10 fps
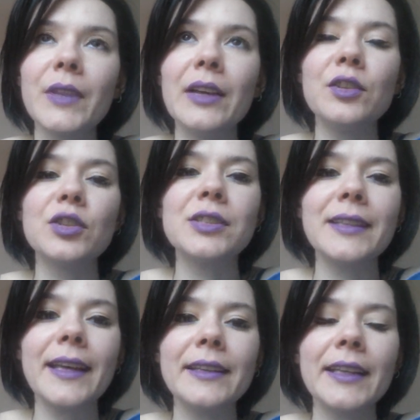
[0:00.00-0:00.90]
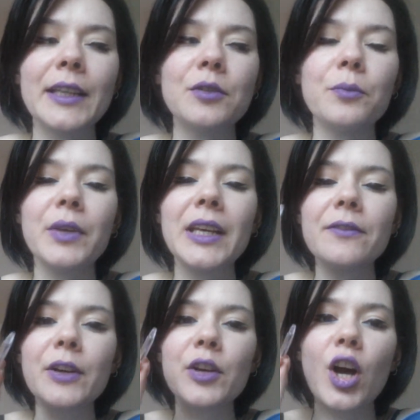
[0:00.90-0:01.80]
Understanding and being
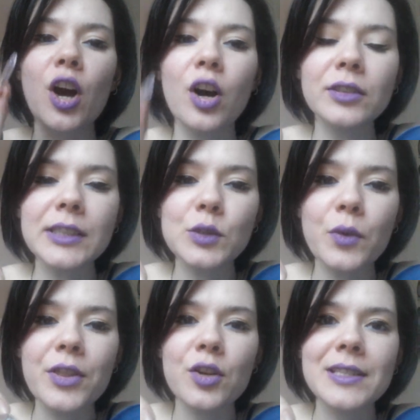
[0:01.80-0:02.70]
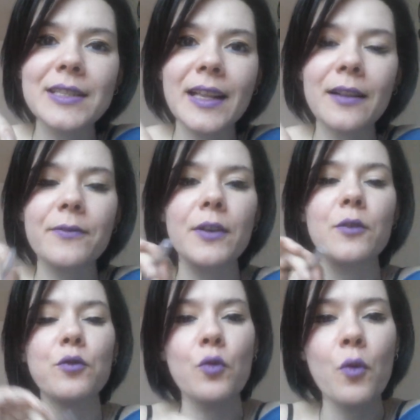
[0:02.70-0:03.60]
very honest with yourself
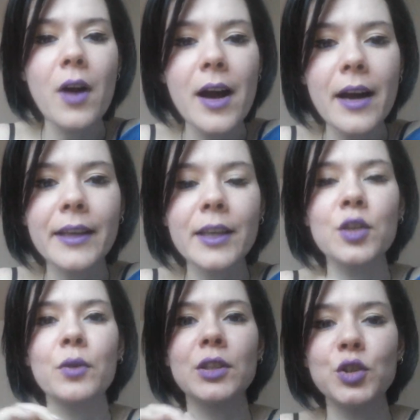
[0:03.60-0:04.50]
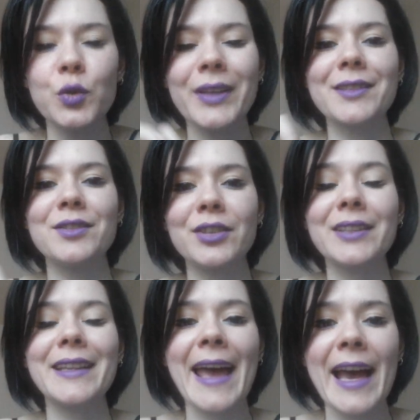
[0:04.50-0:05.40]
of why you are doing a
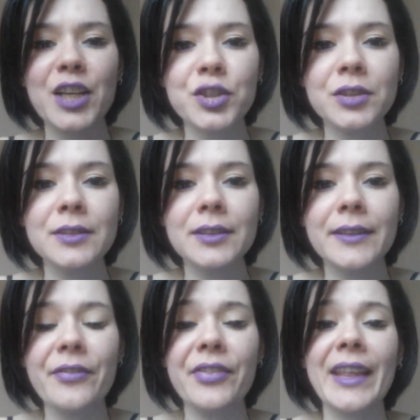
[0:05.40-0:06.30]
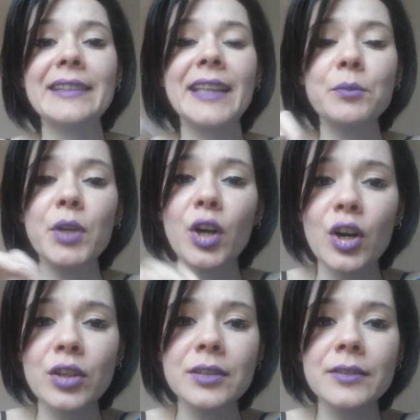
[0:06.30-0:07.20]
certain action, that can be
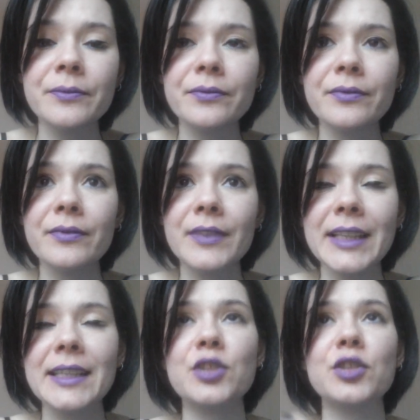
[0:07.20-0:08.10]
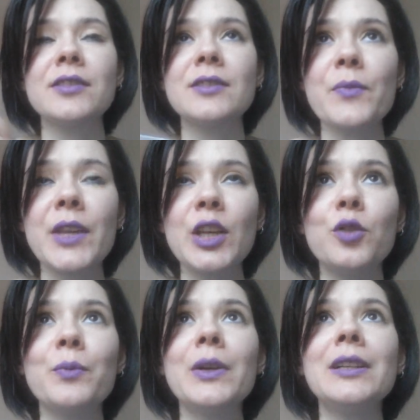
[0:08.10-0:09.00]
hard. It's actually something
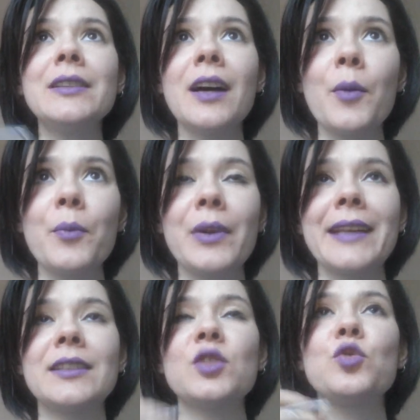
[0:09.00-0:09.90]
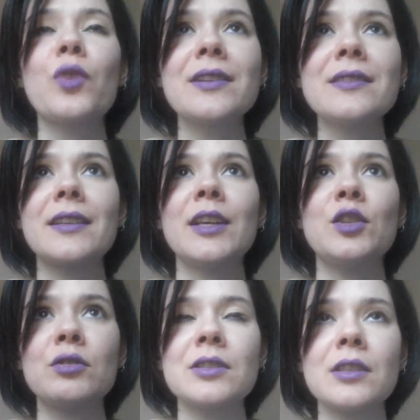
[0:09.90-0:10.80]
you build up, like the trust
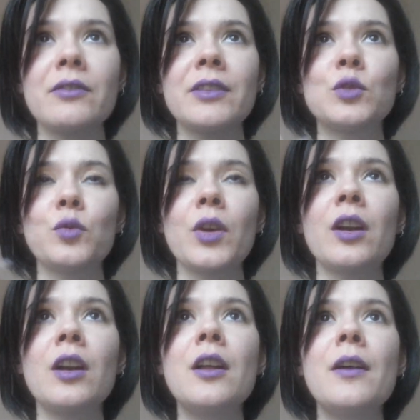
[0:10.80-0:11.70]
in yourself, because we are